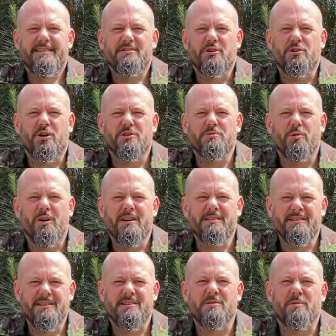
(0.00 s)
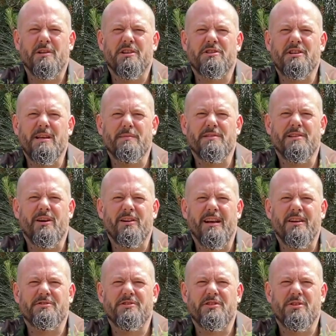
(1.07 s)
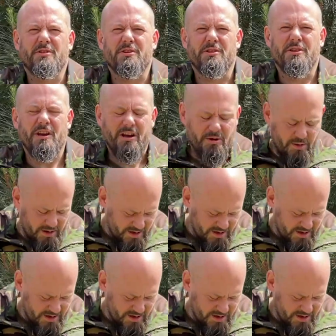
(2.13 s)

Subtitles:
So cost-wise, this is one of the cheapest loadouts you can do.